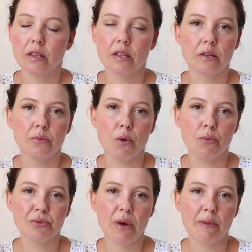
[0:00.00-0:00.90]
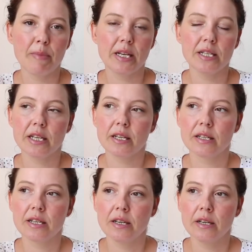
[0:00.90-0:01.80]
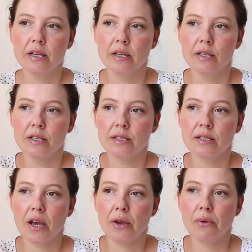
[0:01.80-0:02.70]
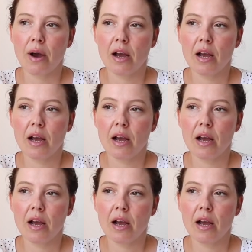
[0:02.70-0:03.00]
than what was recommended. So